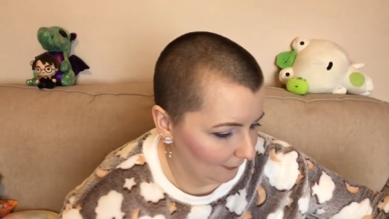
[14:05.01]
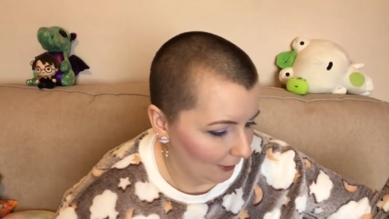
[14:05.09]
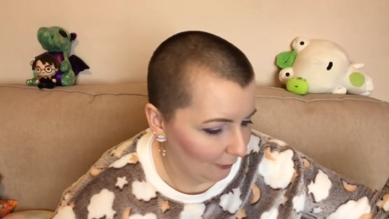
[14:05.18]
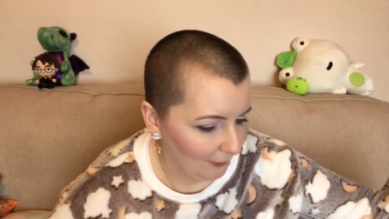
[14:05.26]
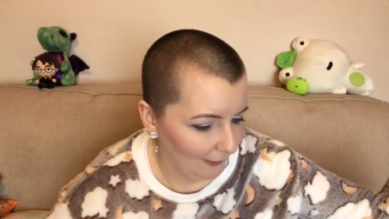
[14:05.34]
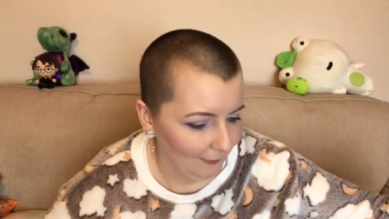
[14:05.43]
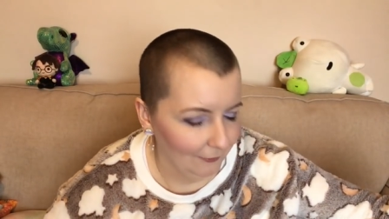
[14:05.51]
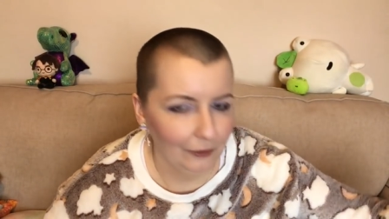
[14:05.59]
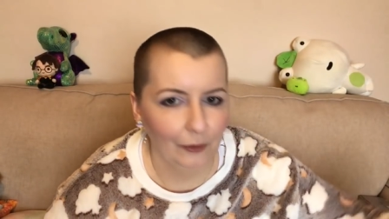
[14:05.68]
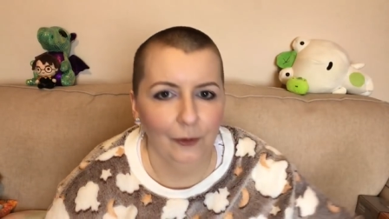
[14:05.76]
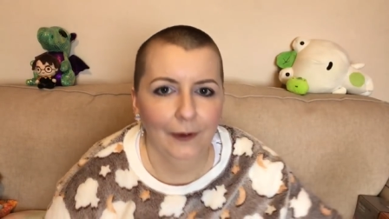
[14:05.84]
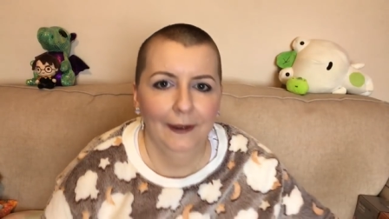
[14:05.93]
Okay,
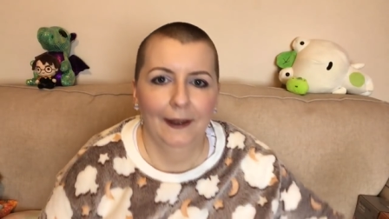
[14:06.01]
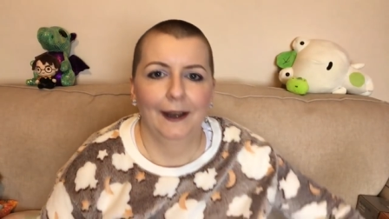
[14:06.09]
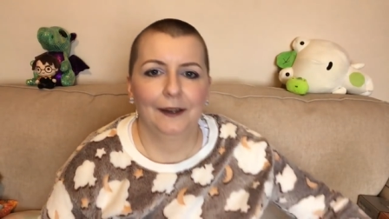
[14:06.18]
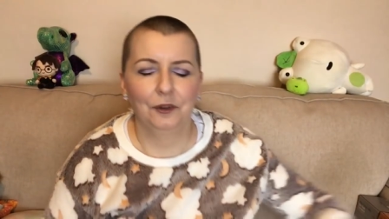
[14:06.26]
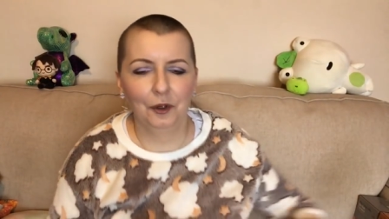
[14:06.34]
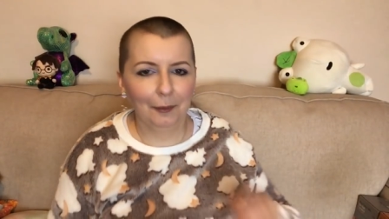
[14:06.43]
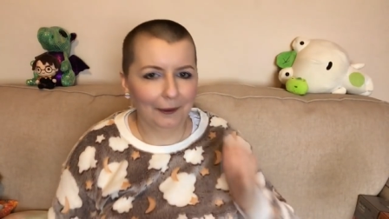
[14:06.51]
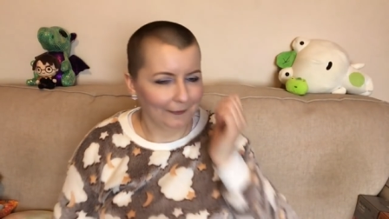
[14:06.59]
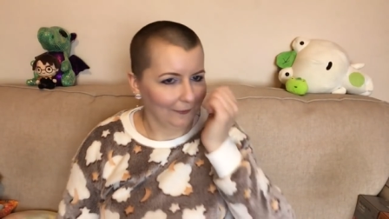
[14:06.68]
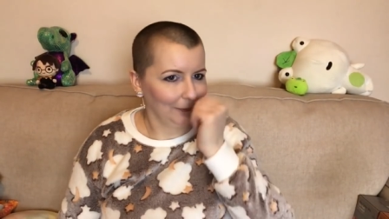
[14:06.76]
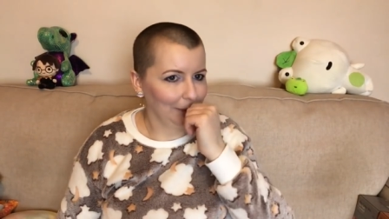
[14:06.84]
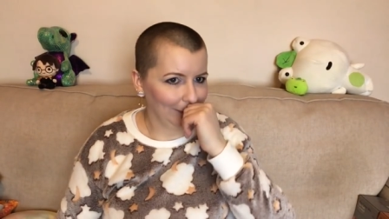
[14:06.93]
so I knew about this